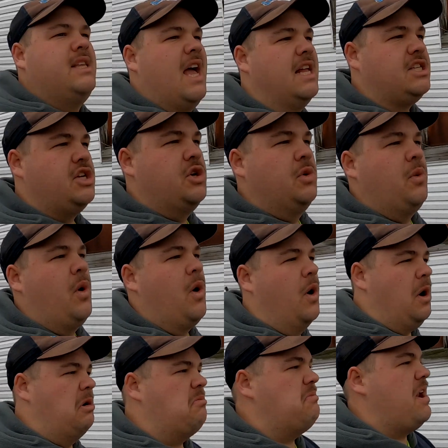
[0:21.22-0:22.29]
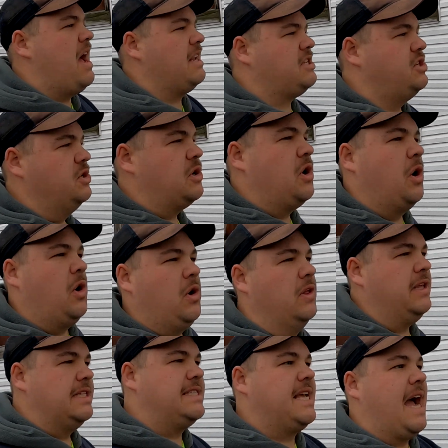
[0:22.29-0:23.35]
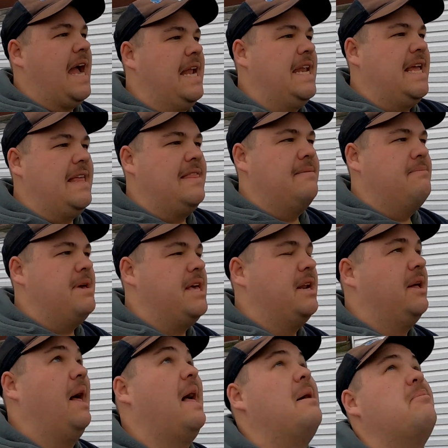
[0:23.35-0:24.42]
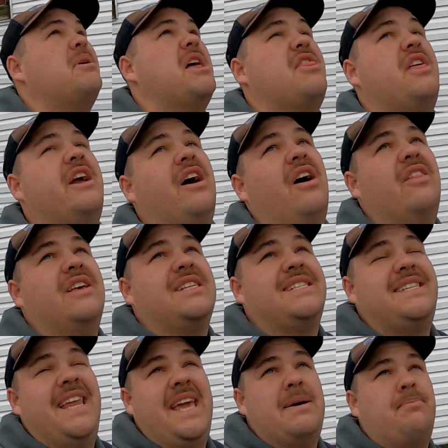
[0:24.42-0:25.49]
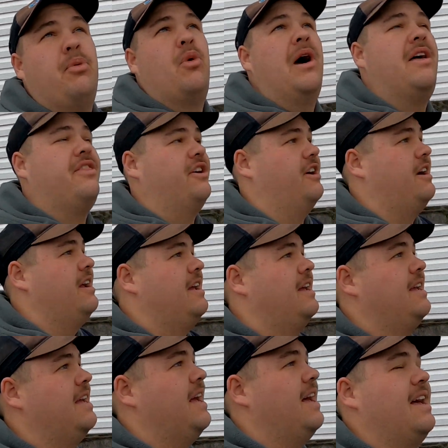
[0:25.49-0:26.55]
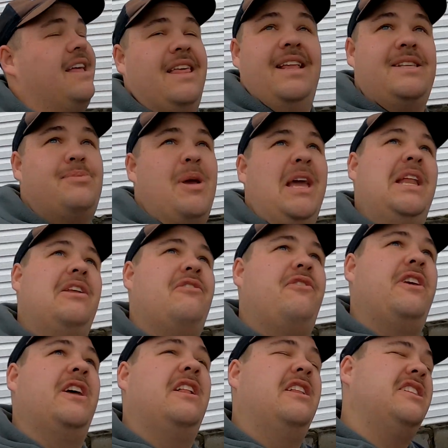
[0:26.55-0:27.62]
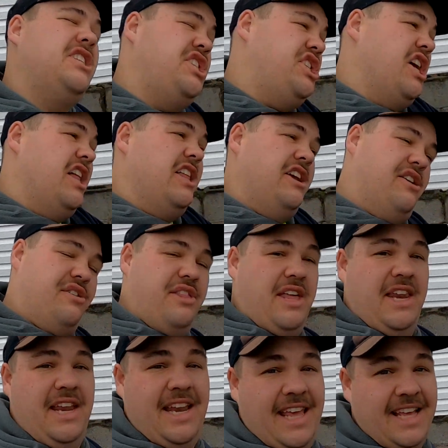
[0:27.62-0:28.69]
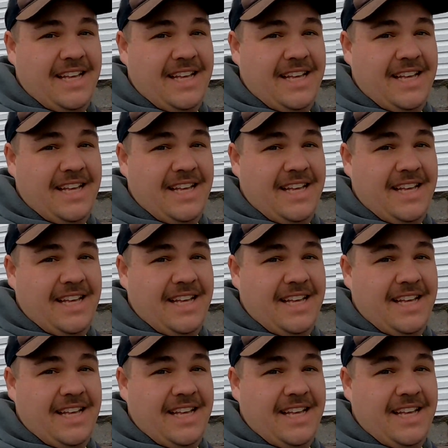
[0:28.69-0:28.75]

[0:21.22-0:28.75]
It's not too warm, not too cold. It's kind of in the middle, but I think all this damp weather it's making it feel chillier than it